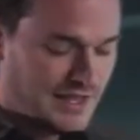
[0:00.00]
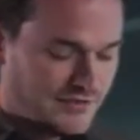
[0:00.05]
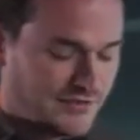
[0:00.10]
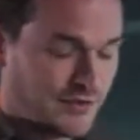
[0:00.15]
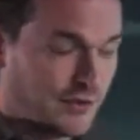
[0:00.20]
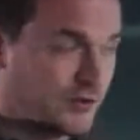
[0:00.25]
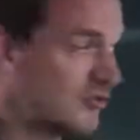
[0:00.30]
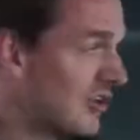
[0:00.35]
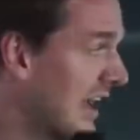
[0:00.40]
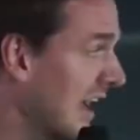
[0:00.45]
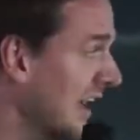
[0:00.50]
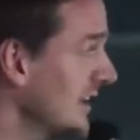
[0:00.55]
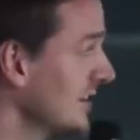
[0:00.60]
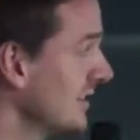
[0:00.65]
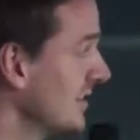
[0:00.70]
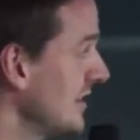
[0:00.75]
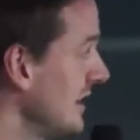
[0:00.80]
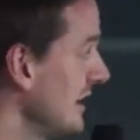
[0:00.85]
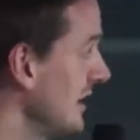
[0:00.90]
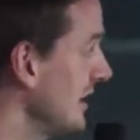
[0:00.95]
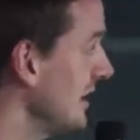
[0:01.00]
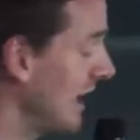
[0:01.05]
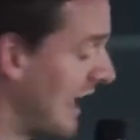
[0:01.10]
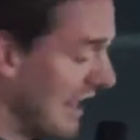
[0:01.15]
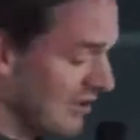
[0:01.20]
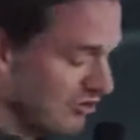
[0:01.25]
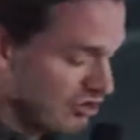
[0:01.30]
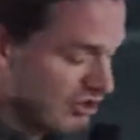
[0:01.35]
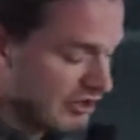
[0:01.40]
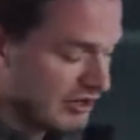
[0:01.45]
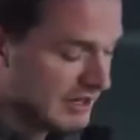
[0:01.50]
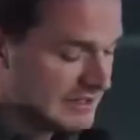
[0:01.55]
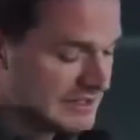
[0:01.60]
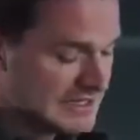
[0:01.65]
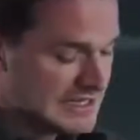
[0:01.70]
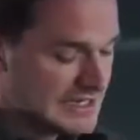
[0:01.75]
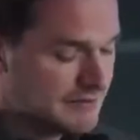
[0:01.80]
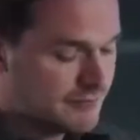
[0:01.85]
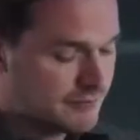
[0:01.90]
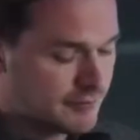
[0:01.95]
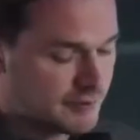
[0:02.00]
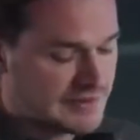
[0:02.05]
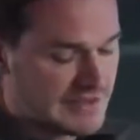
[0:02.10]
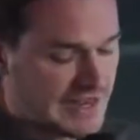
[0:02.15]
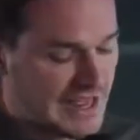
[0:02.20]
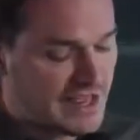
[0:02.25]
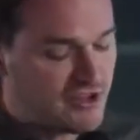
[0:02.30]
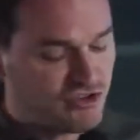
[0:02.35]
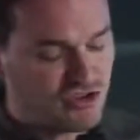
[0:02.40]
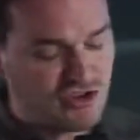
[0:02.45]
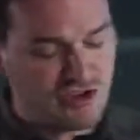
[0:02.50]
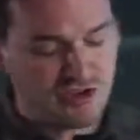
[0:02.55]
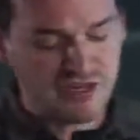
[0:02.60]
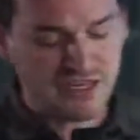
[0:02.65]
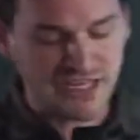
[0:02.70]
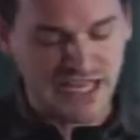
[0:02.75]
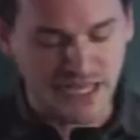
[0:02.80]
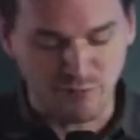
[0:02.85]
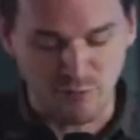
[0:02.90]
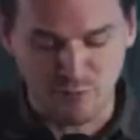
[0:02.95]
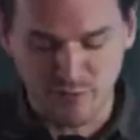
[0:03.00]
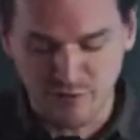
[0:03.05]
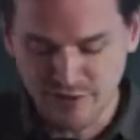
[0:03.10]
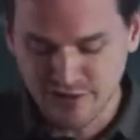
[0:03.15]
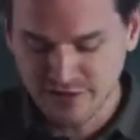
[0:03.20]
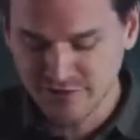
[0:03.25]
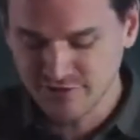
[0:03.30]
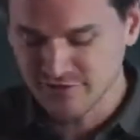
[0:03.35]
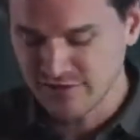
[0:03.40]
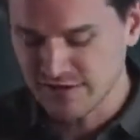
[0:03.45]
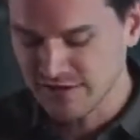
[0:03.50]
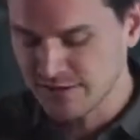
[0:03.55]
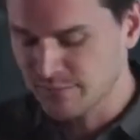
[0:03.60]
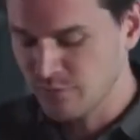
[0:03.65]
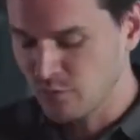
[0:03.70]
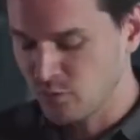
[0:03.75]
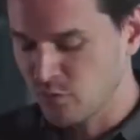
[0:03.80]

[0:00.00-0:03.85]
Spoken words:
So Jack is the engineering lead for the engineering capabilities team,